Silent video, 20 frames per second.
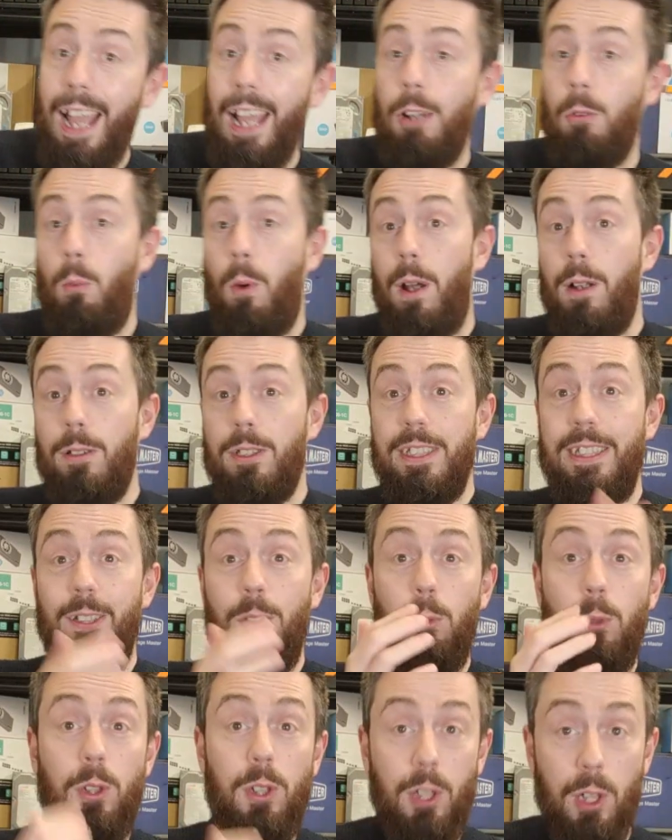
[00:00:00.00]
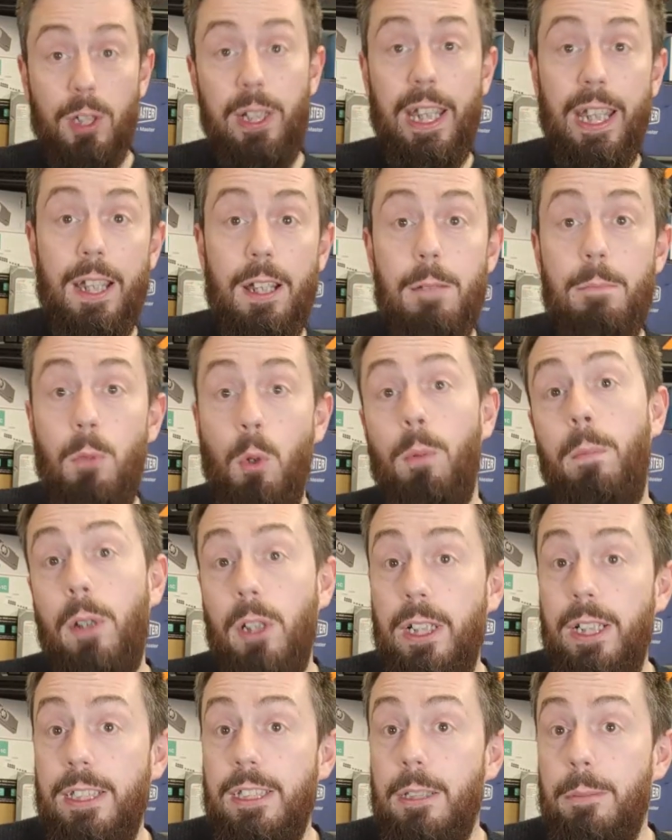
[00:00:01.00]
and while still looking more
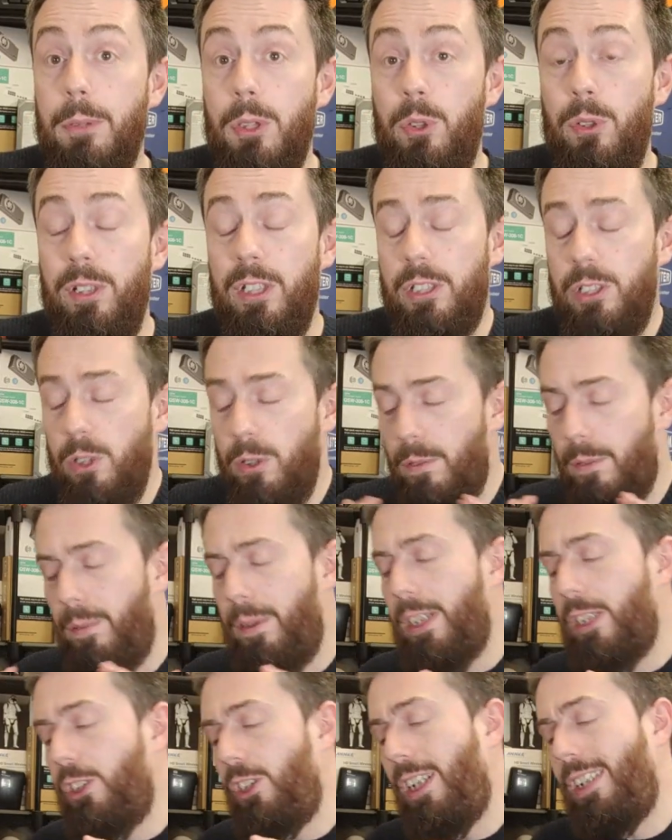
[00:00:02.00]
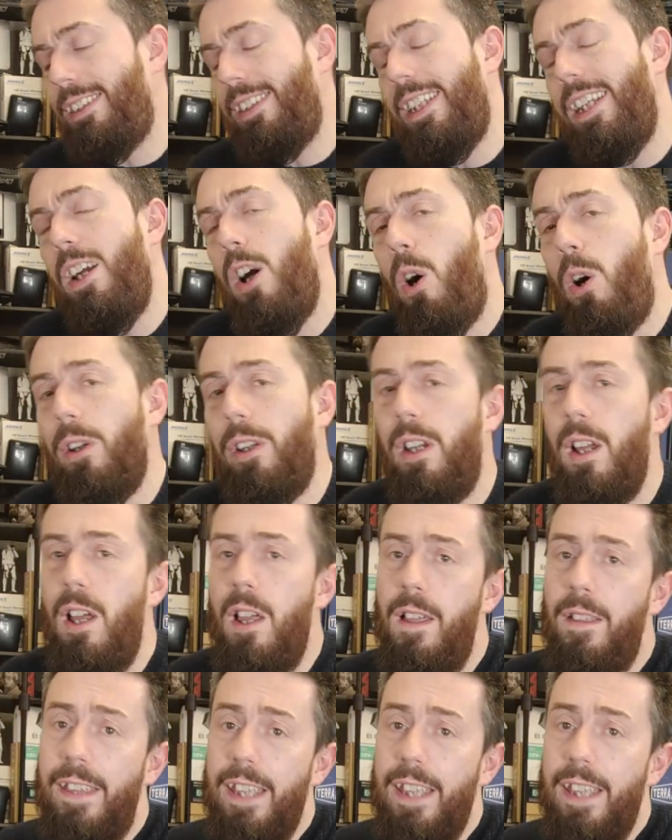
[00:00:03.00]
modernistic between the two of them. The chassis on